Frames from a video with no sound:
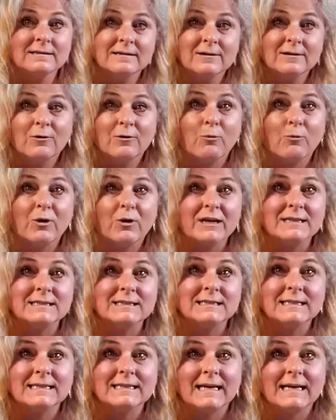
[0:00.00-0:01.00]
What is the
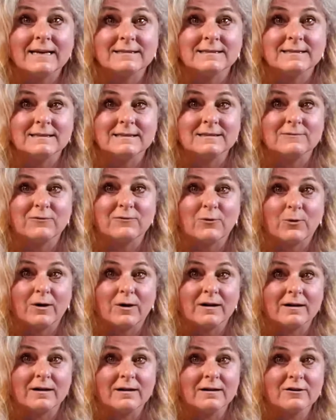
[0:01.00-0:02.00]
yeses
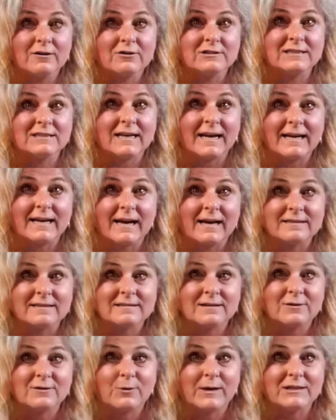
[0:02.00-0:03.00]
for? Did I ask a
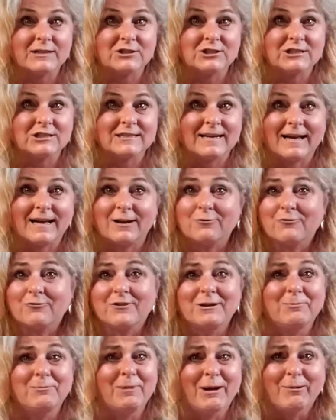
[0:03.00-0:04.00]
question? I don't
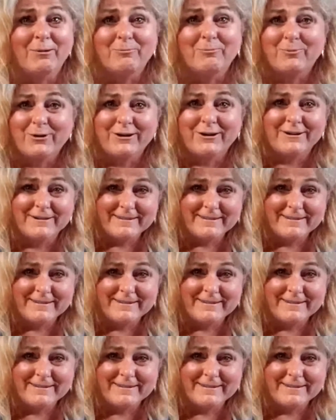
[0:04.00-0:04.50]
remember.